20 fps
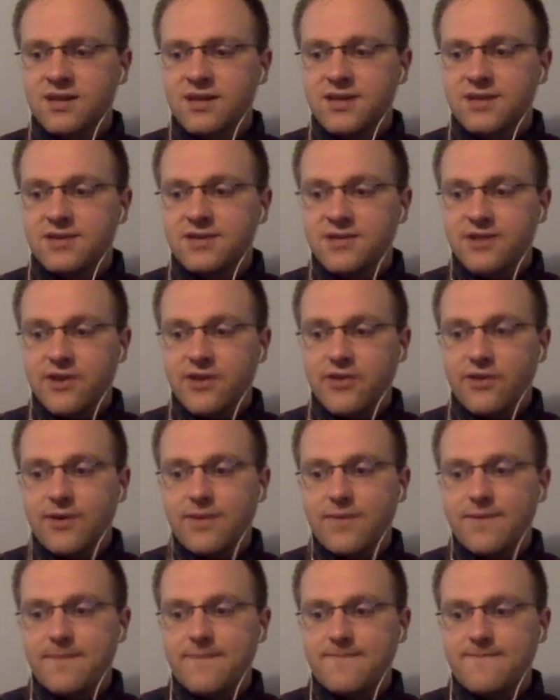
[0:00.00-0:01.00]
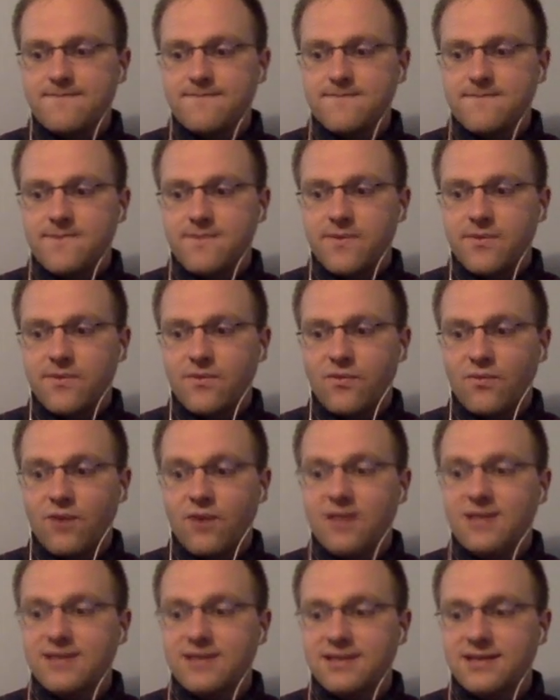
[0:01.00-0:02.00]
So
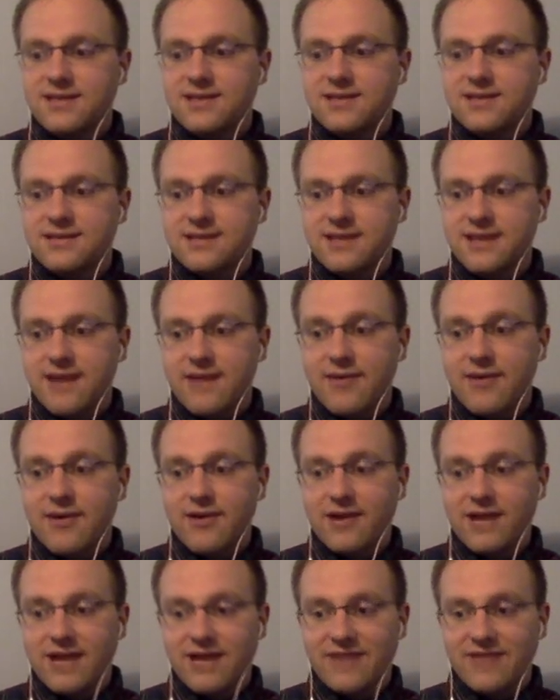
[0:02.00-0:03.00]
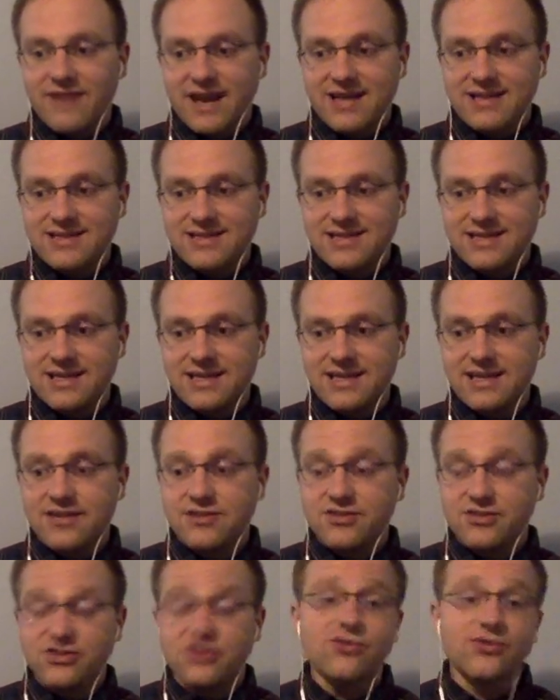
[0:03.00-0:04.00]
what does an mRNA vaccine
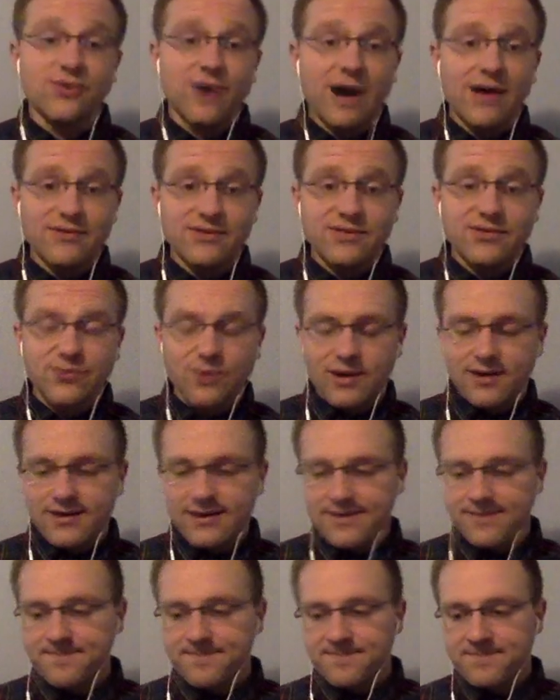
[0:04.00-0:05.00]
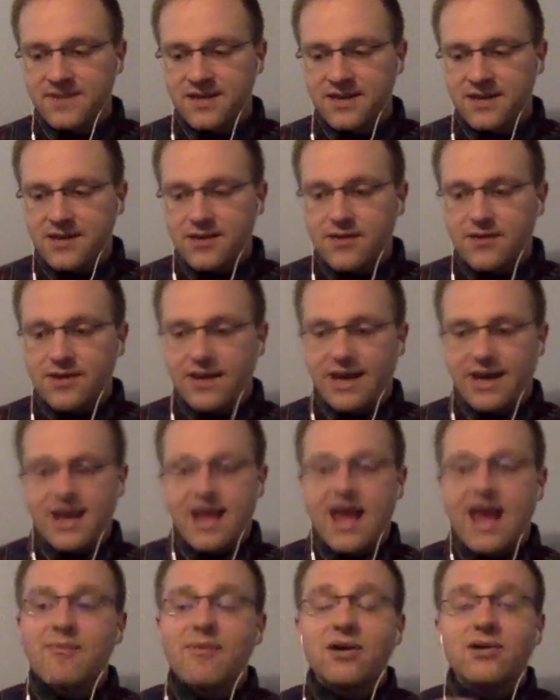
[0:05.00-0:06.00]
do? How does it work? Okay,
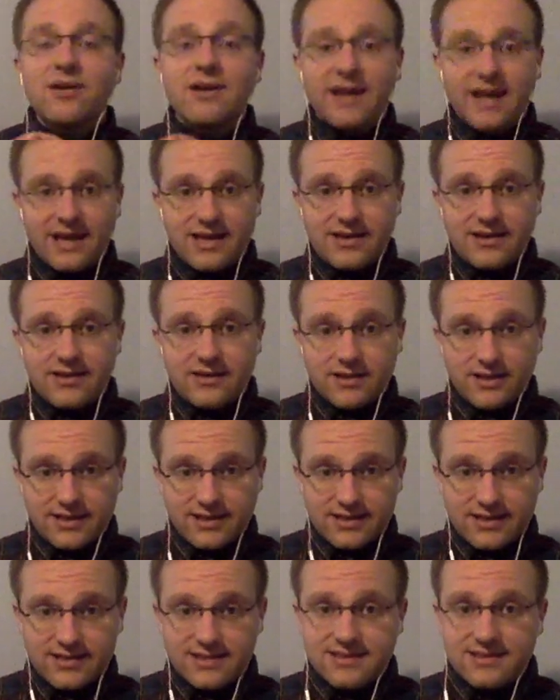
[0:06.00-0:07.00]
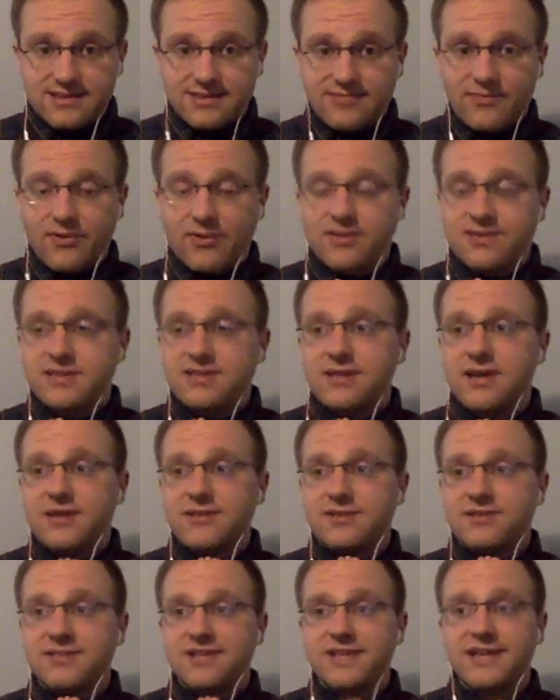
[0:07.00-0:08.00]
mRNA, this is important to
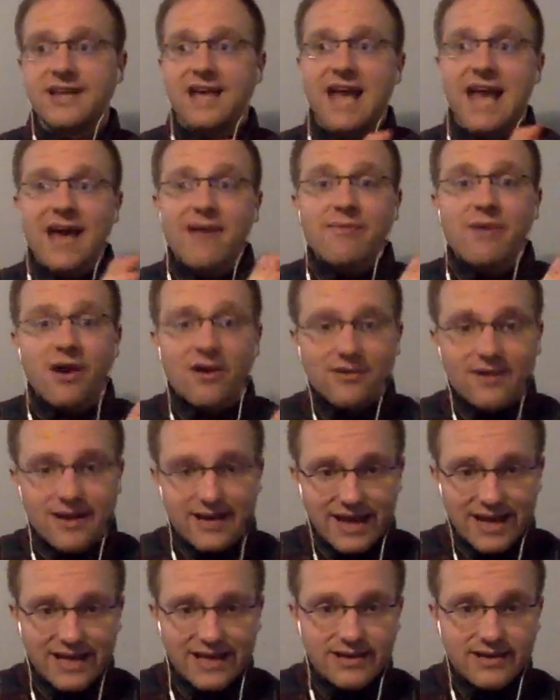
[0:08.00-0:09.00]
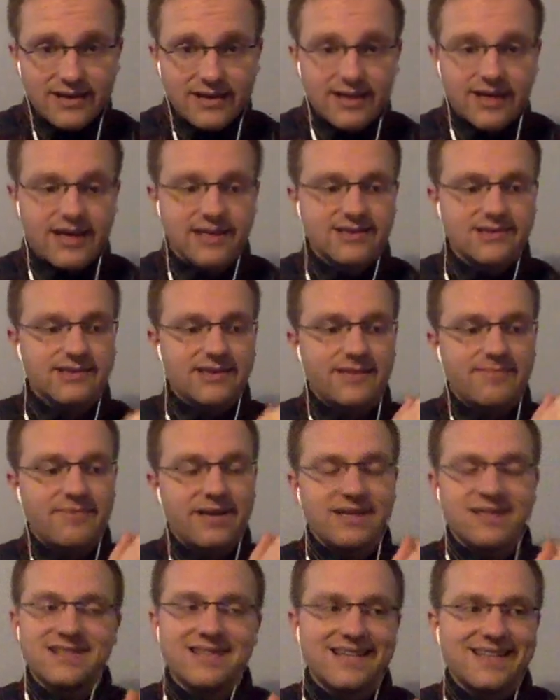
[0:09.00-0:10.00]
understand. mRNA is
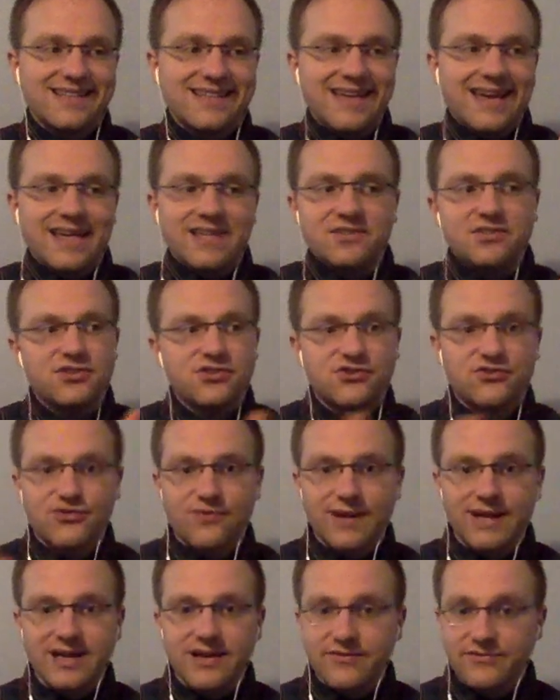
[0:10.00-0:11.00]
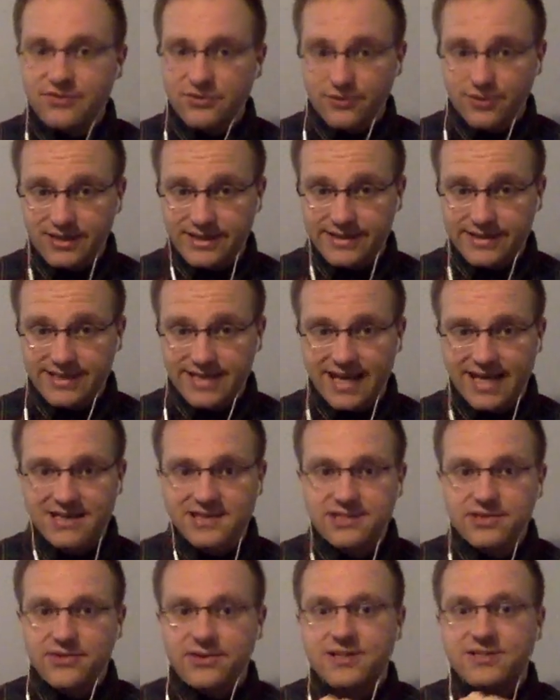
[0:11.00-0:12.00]
basically a string of nucleotides,
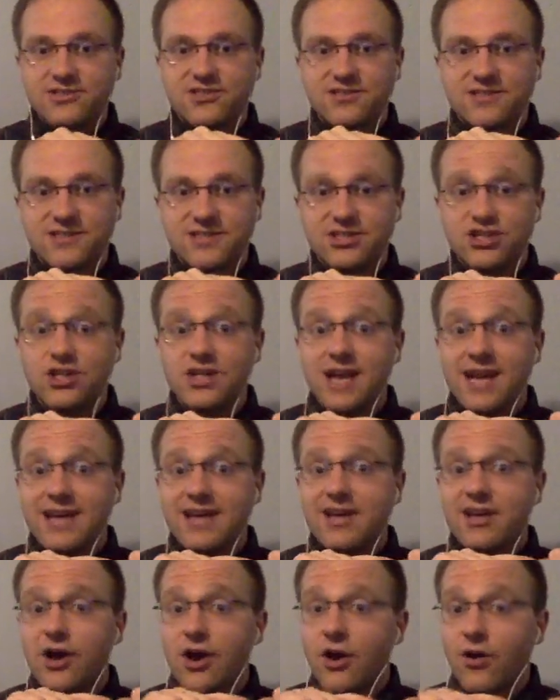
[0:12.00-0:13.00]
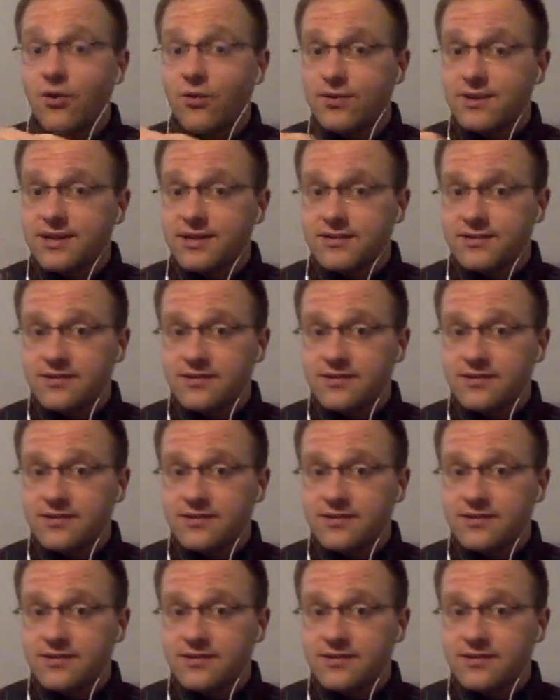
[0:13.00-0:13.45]
so it's just a genetic code